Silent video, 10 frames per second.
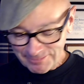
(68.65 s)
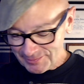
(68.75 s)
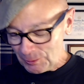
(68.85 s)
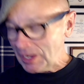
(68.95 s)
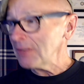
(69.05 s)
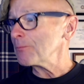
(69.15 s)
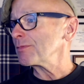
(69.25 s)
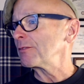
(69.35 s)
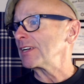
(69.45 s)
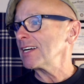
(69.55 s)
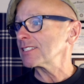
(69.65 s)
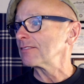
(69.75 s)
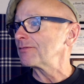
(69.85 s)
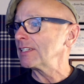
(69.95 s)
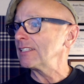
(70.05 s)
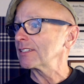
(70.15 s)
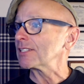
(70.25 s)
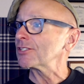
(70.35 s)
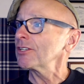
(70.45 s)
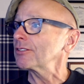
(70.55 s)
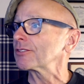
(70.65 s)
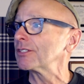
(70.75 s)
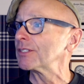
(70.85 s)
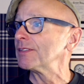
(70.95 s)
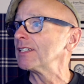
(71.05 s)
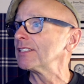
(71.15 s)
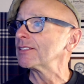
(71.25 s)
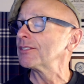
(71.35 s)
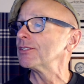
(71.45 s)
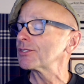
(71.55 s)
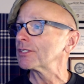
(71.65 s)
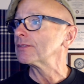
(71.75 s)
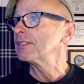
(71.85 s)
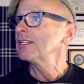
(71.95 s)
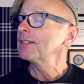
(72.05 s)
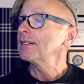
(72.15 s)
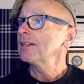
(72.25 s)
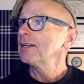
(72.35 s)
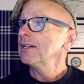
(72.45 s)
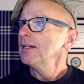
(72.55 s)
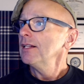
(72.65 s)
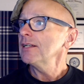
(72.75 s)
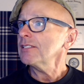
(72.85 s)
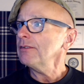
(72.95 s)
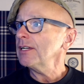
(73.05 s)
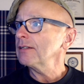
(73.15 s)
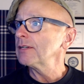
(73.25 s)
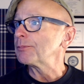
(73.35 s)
Well, we got some funny looking circles going around here too, so let's see what we can come up